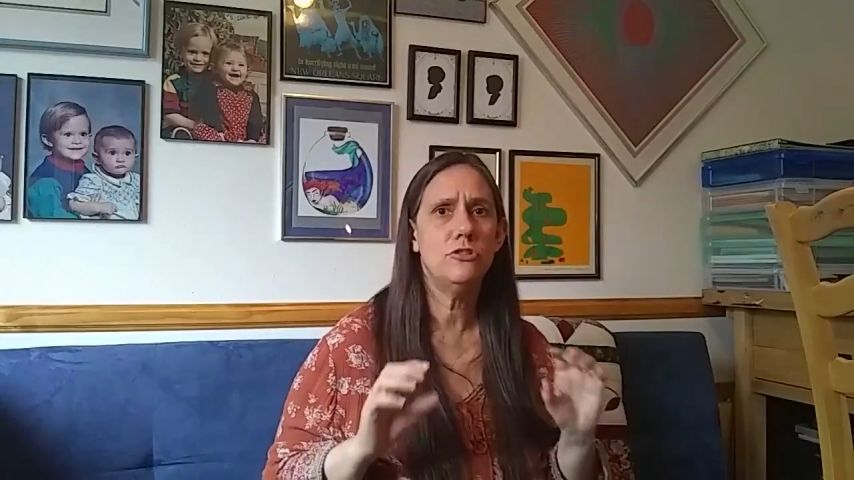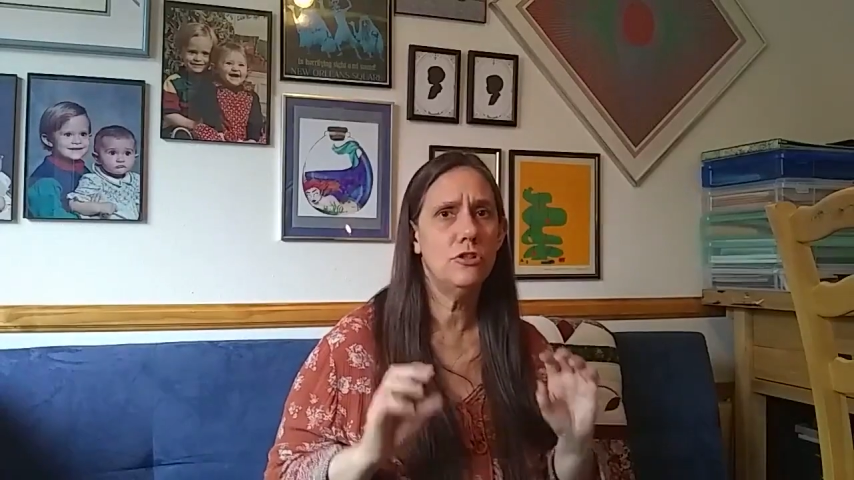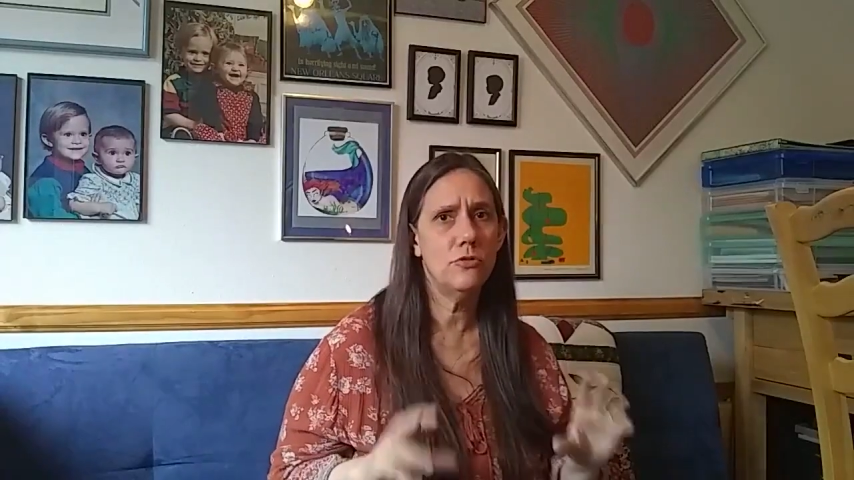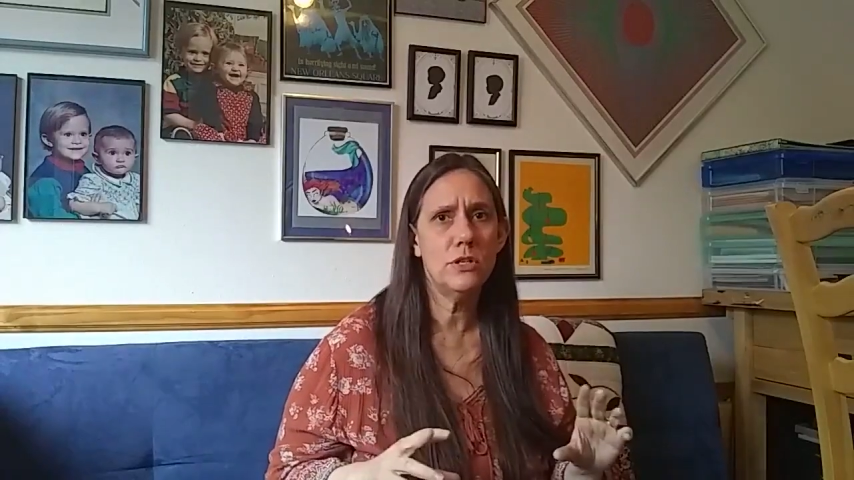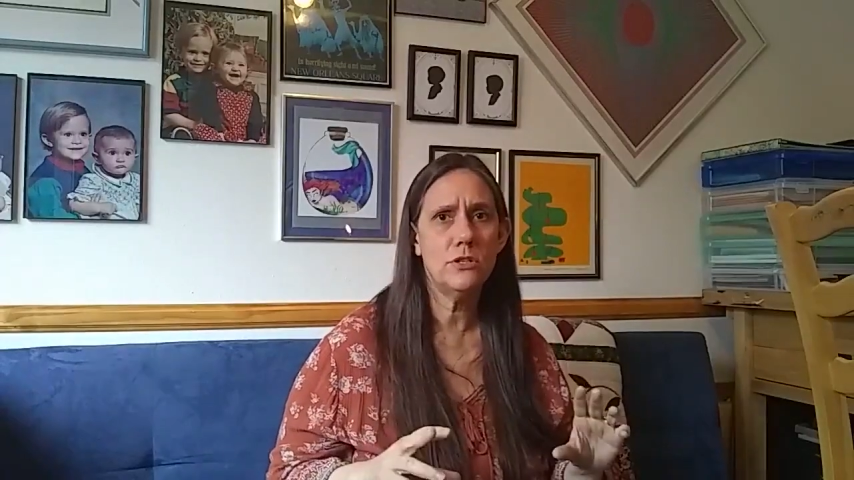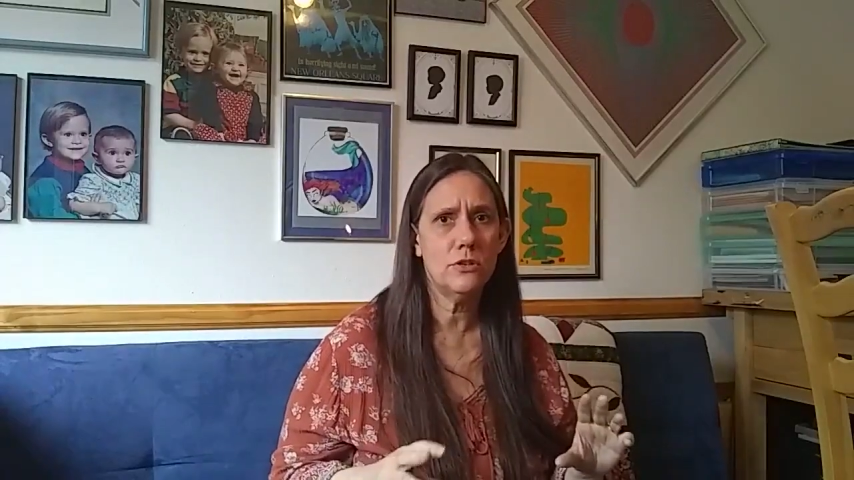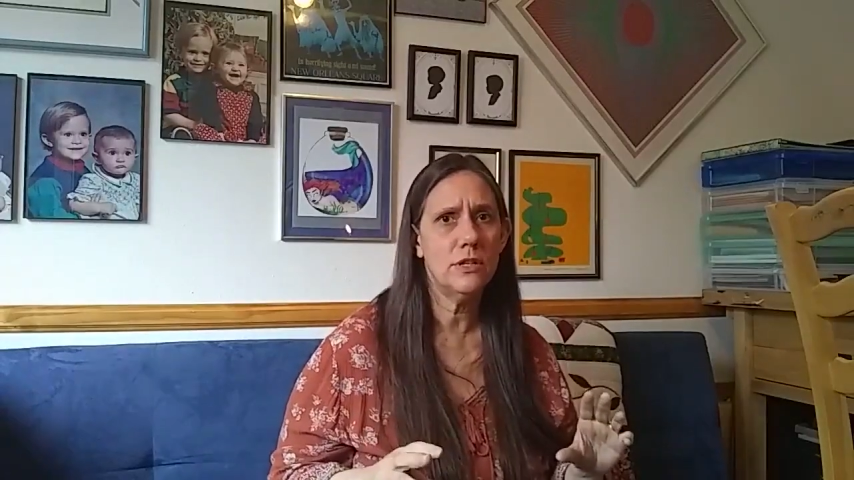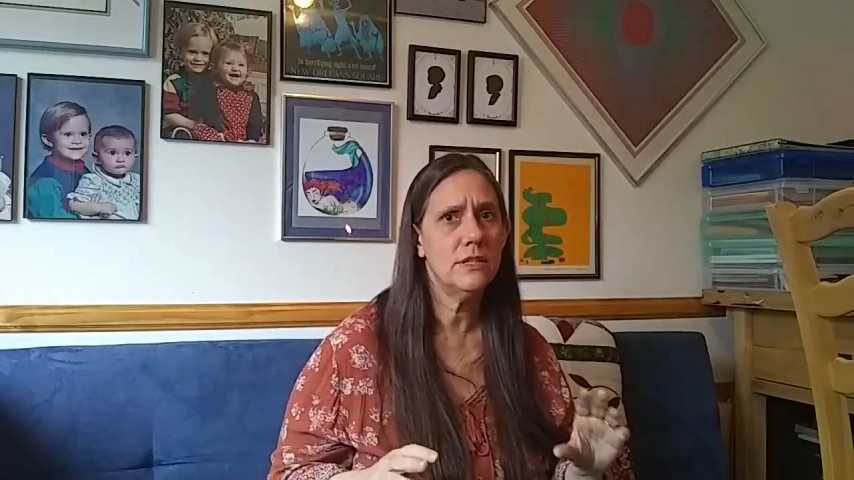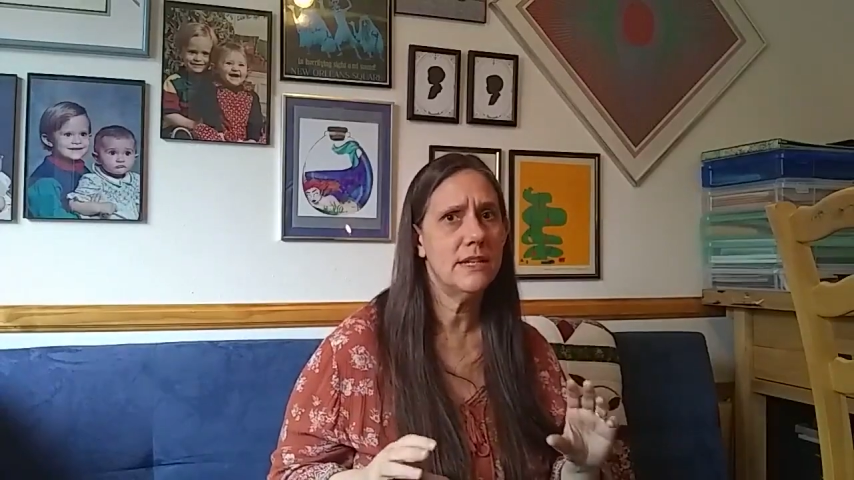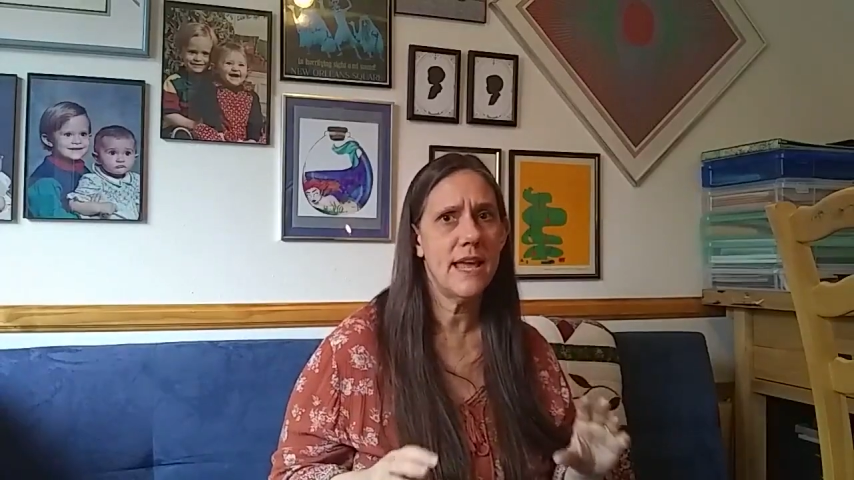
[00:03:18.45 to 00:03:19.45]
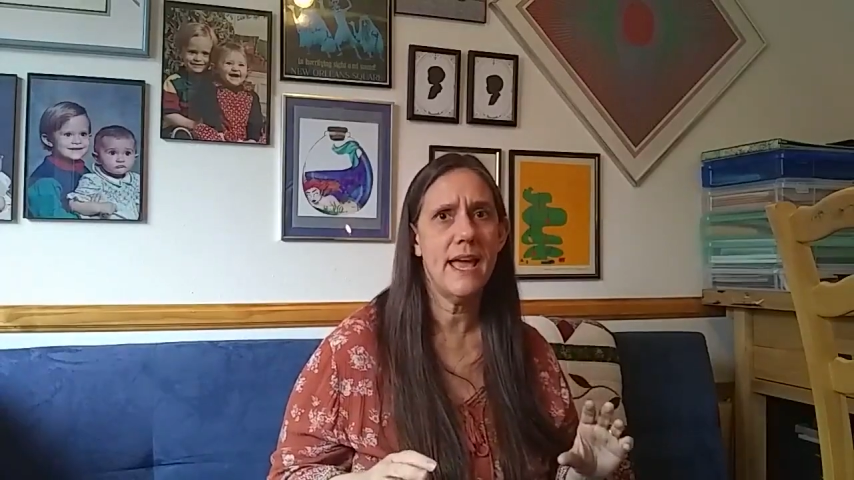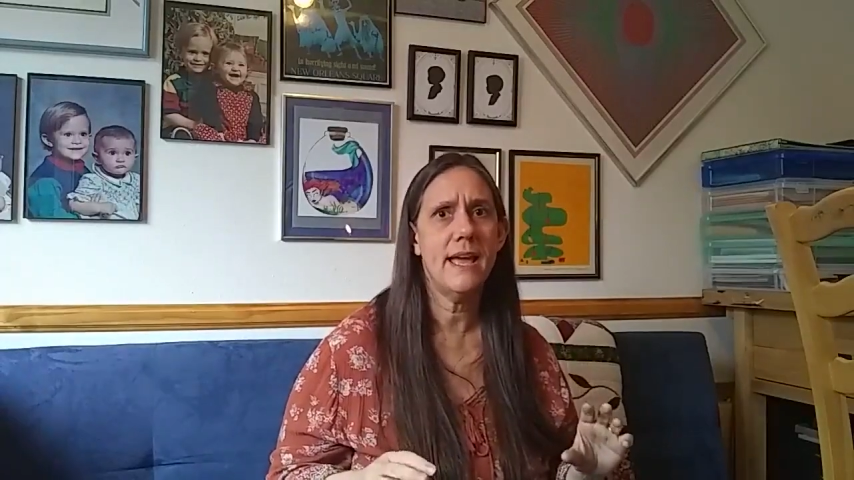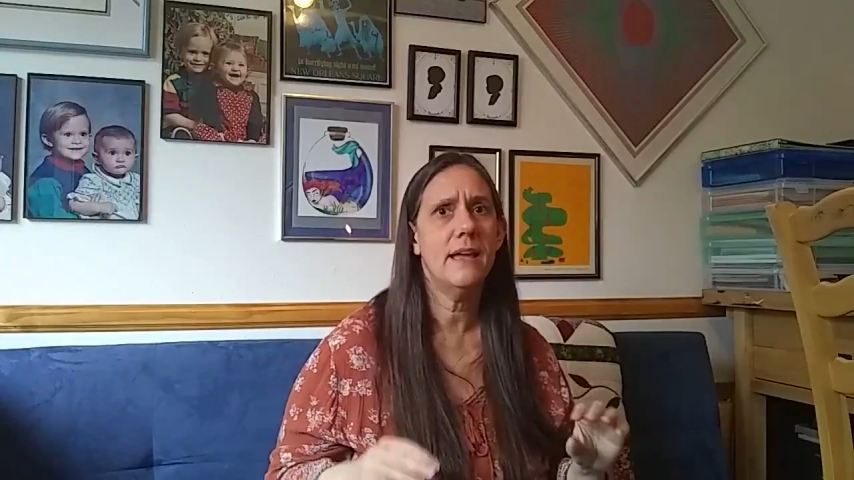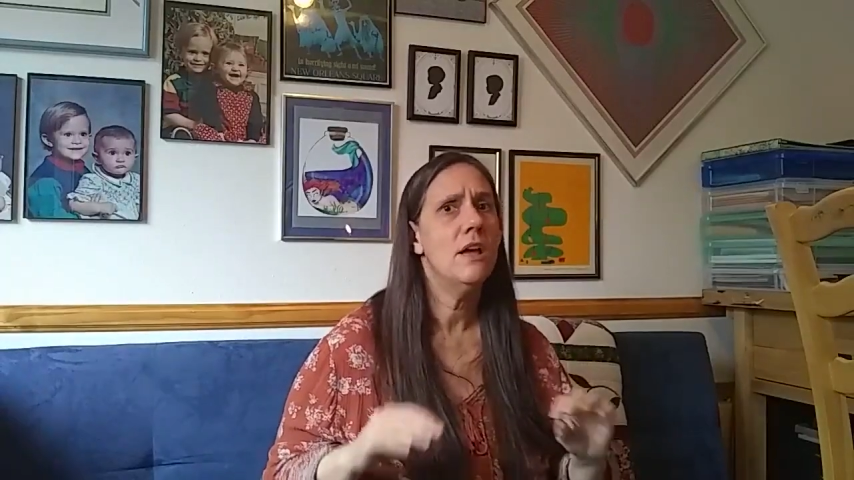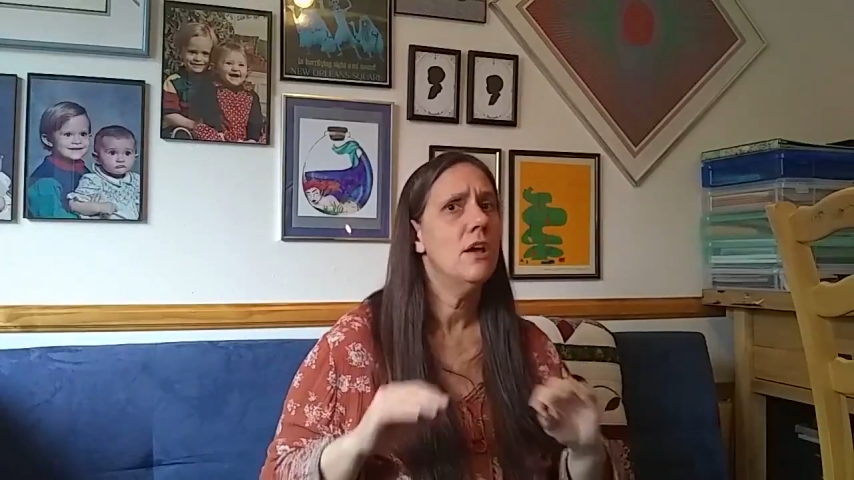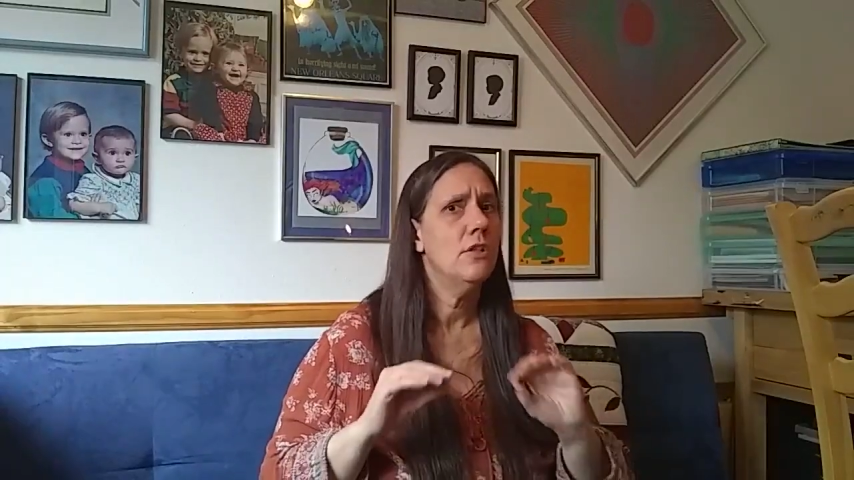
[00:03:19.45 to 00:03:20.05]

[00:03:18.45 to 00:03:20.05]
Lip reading: do it during the day,